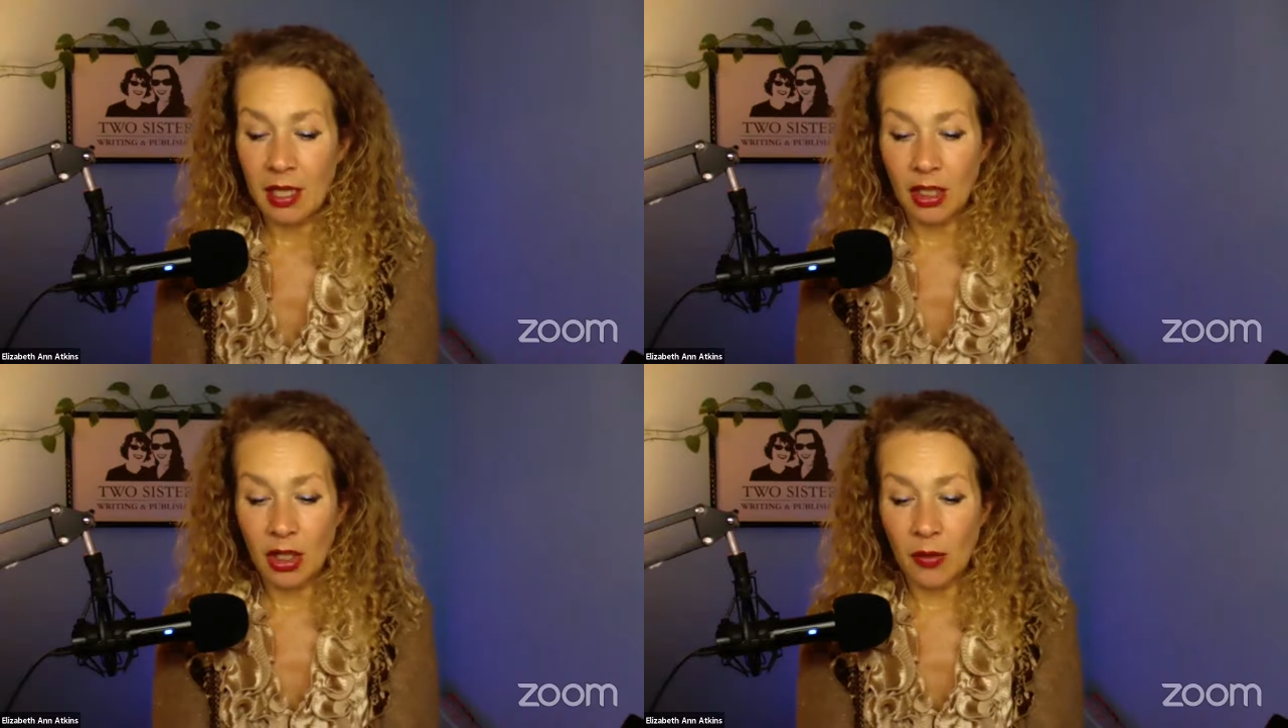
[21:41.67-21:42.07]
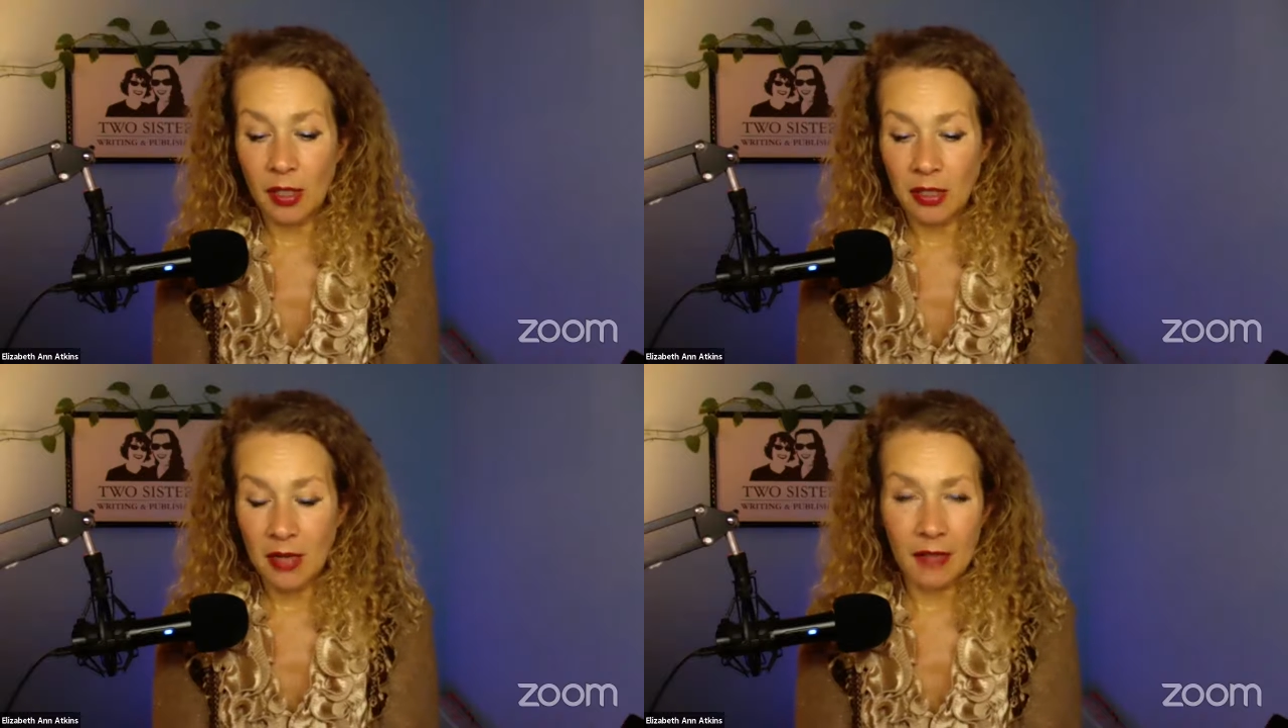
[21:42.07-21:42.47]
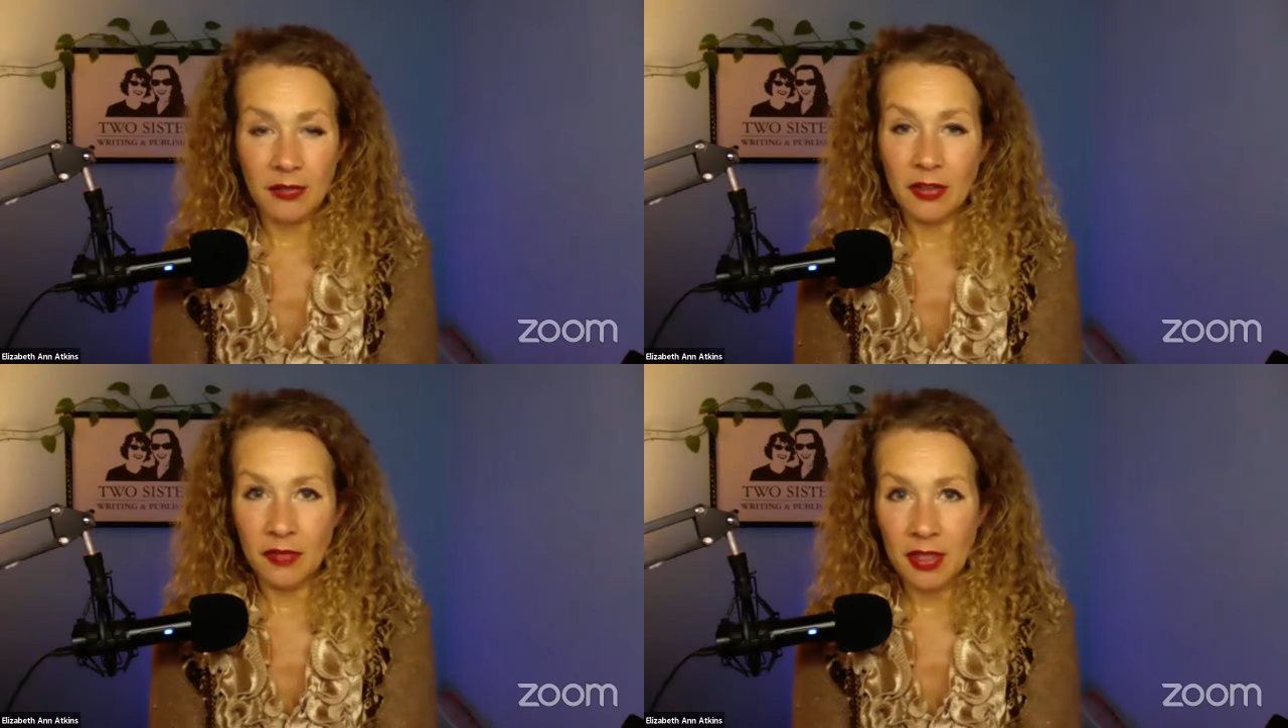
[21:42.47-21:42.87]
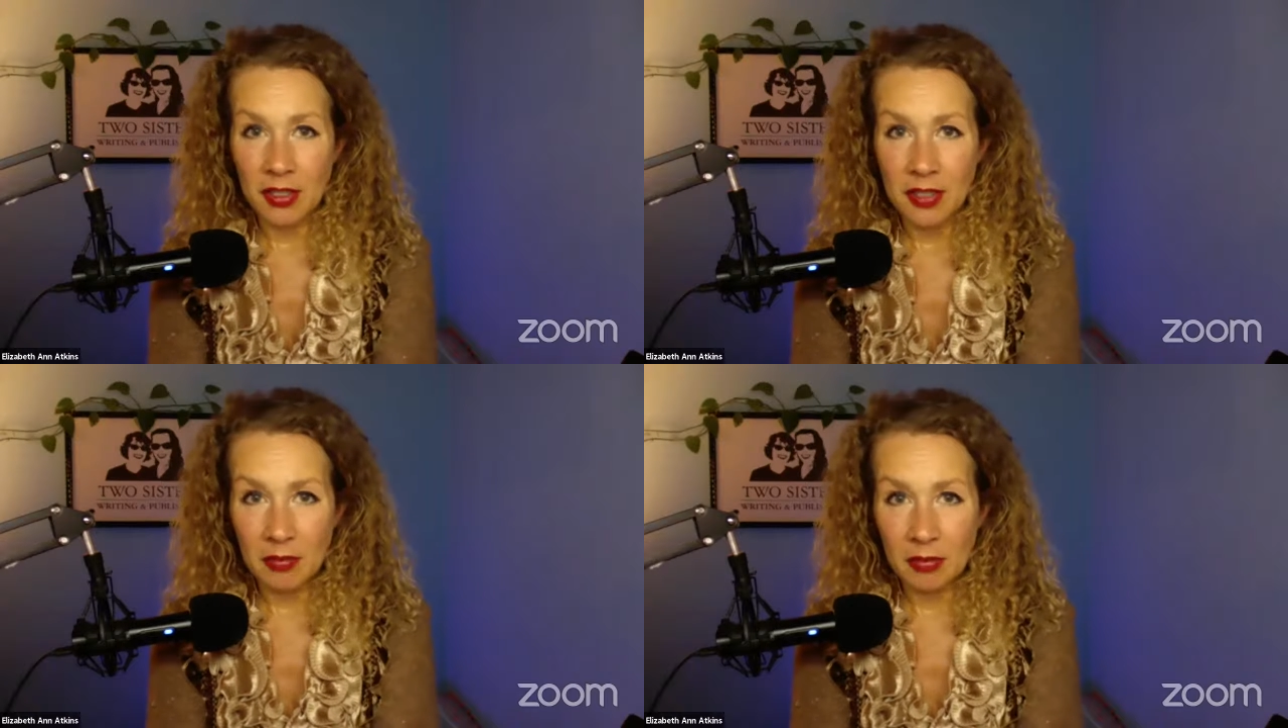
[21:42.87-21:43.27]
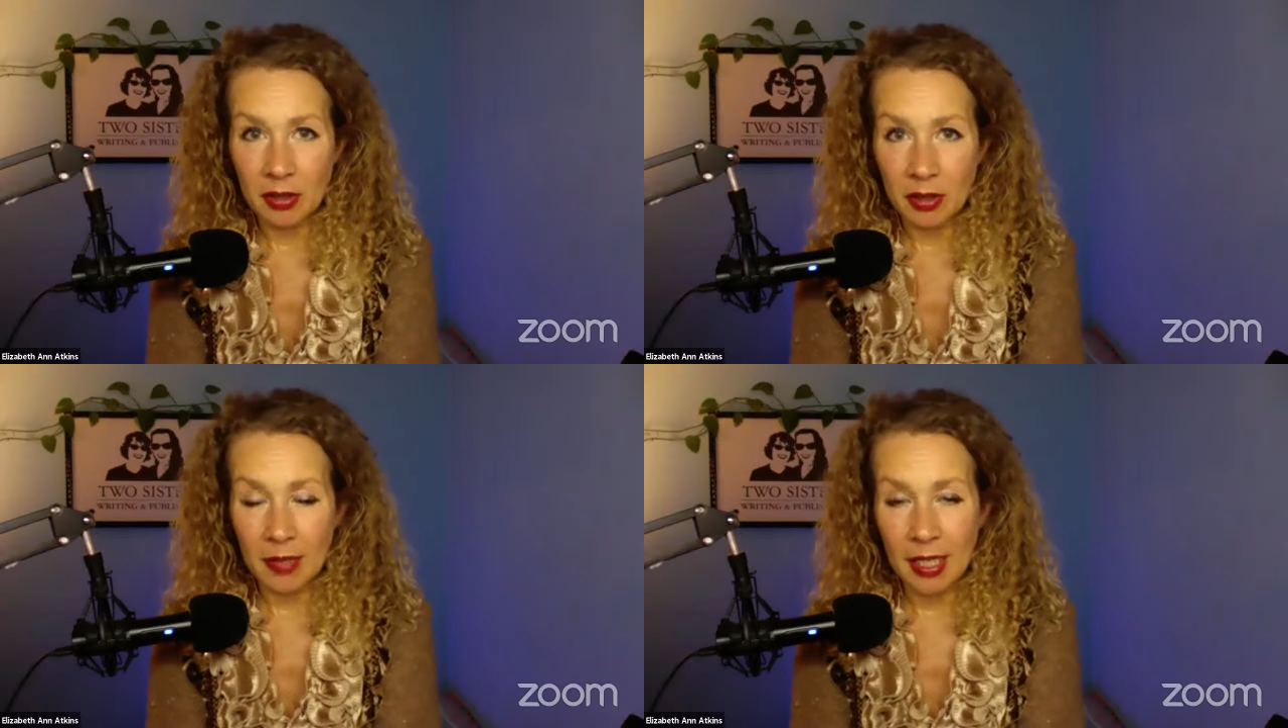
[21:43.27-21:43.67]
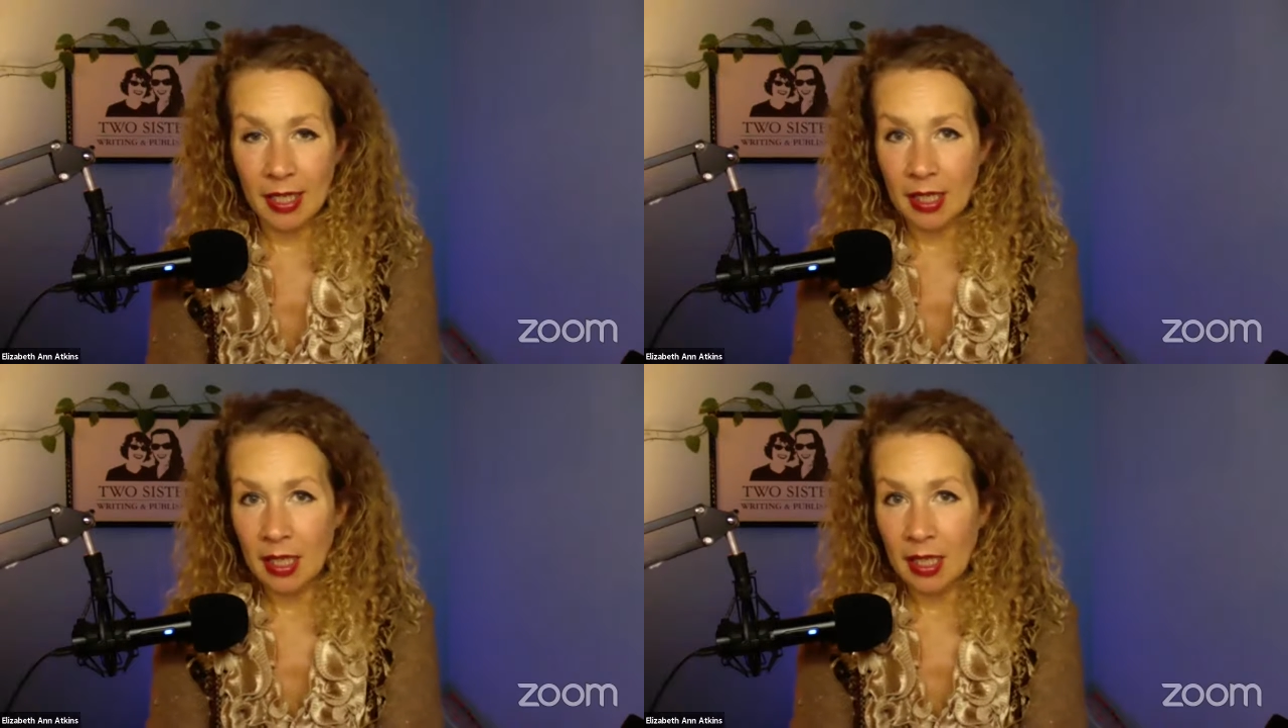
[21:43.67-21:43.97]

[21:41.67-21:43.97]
knowing you have to finish that book by